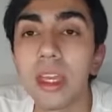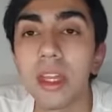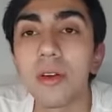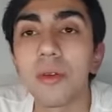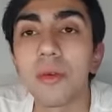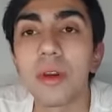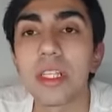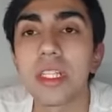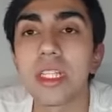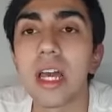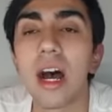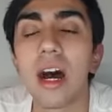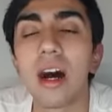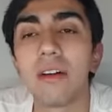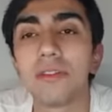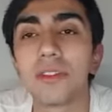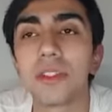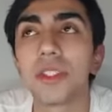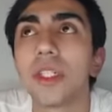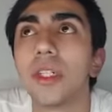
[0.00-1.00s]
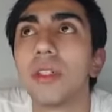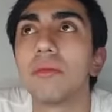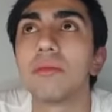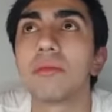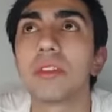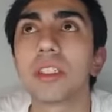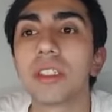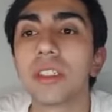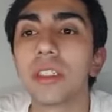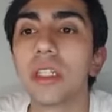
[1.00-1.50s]
earthquakes have
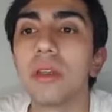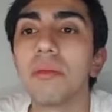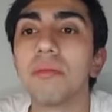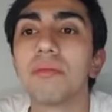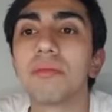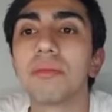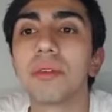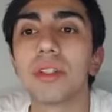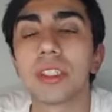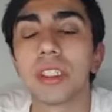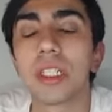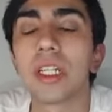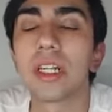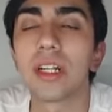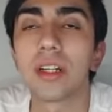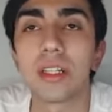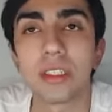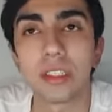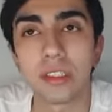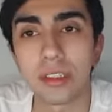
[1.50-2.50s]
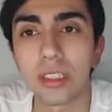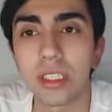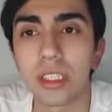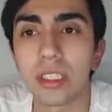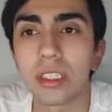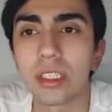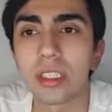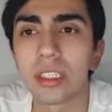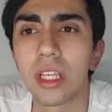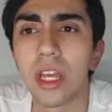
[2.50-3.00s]
some important
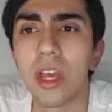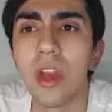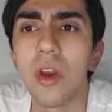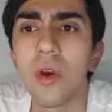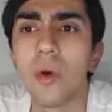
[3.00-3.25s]
characteristics.